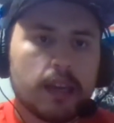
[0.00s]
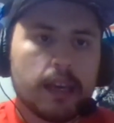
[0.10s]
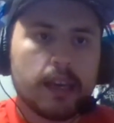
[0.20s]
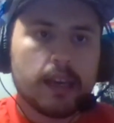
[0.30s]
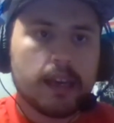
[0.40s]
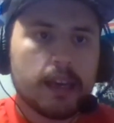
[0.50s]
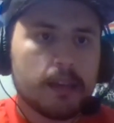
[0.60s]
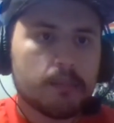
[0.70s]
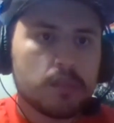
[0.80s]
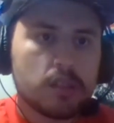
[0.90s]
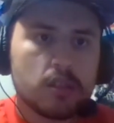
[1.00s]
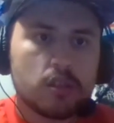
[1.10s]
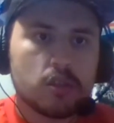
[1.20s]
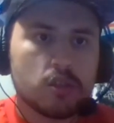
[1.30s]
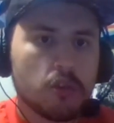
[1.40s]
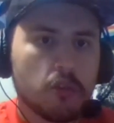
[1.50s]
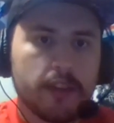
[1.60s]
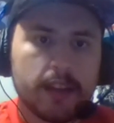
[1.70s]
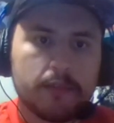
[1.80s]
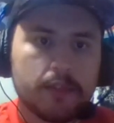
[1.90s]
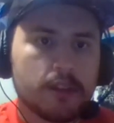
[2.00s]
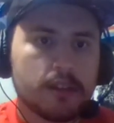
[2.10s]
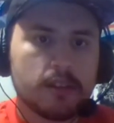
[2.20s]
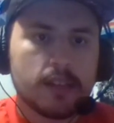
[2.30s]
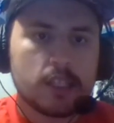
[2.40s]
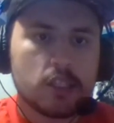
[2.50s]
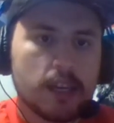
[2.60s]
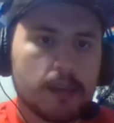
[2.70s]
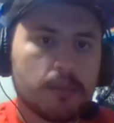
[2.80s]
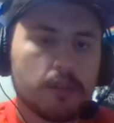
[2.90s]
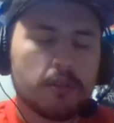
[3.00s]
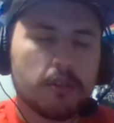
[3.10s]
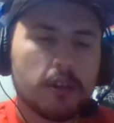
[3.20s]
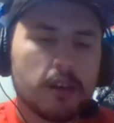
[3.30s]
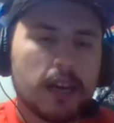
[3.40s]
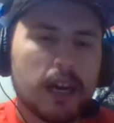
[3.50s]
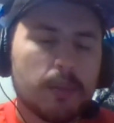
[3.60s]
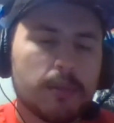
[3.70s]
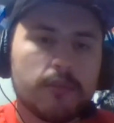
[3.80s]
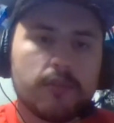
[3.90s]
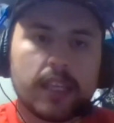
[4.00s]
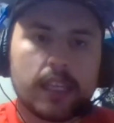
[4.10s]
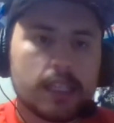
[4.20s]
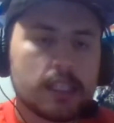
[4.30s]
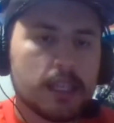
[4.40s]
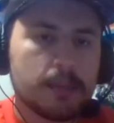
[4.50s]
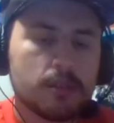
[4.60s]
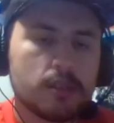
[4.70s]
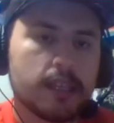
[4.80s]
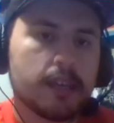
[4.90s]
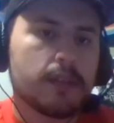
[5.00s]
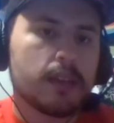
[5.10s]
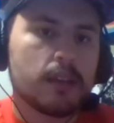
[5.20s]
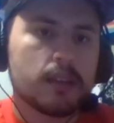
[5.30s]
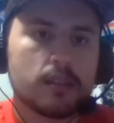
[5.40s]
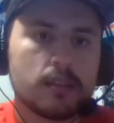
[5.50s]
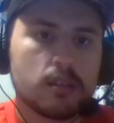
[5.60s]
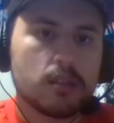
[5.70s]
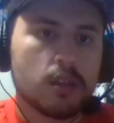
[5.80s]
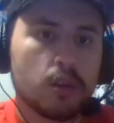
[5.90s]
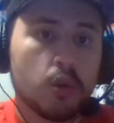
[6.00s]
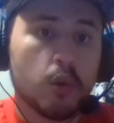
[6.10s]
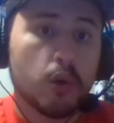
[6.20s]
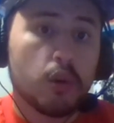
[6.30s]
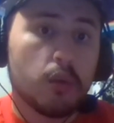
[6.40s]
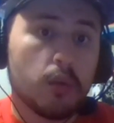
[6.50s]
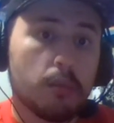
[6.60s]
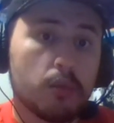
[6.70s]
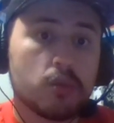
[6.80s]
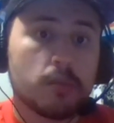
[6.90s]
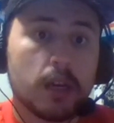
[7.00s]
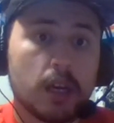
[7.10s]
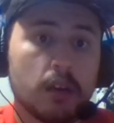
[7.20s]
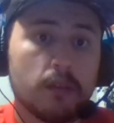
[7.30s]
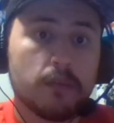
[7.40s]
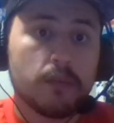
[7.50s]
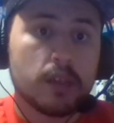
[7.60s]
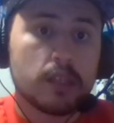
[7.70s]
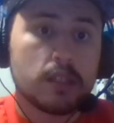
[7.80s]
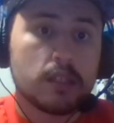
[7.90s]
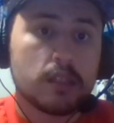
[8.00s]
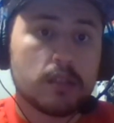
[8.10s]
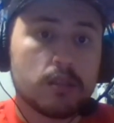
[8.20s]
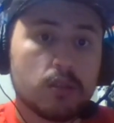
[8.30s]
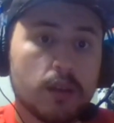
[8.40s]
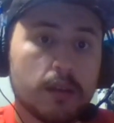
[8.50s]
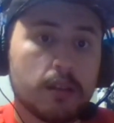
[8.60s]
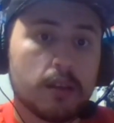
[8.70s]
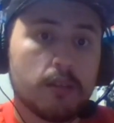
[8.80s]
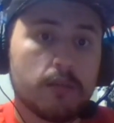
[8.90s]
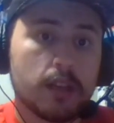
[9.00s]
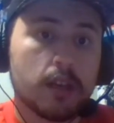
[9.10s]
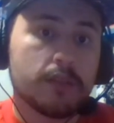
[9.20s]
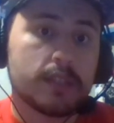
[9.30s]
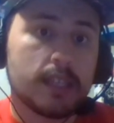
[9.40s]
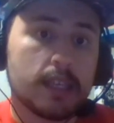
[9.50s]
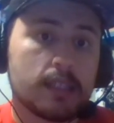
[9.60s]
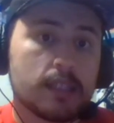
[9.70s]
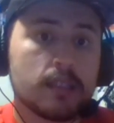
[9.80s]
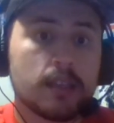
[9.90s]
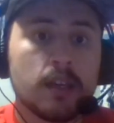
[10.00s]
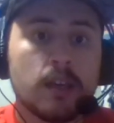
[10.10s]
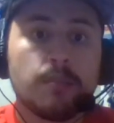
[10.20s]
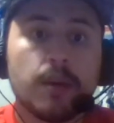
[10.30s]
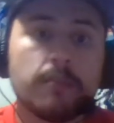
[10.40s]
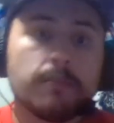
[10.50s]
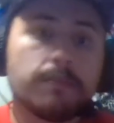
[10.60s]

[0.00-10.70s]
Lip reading: And I am so ready for the next chapter. I'll be reading these chapters. Sadly, it's they're only doing motion manga for this, so I have to read it off of sites. But